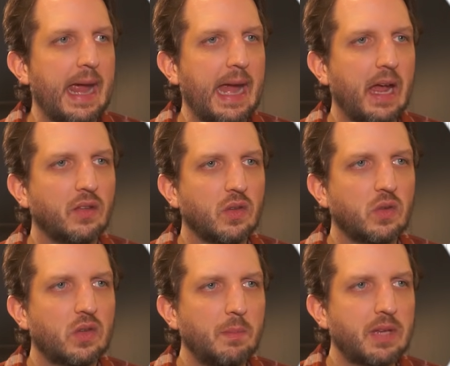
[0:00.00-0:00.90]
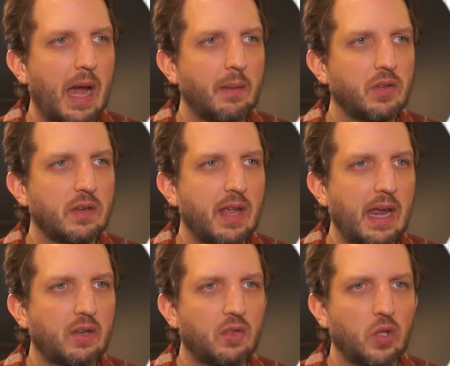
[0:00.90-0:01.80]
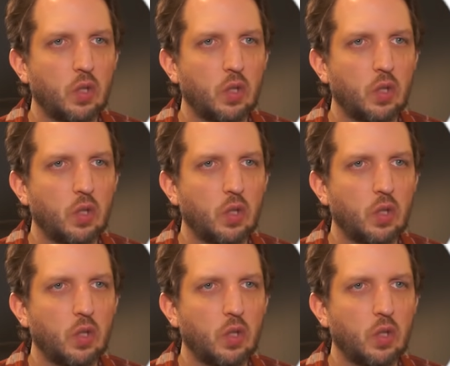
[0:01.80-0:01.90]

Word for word: And sometimes it takes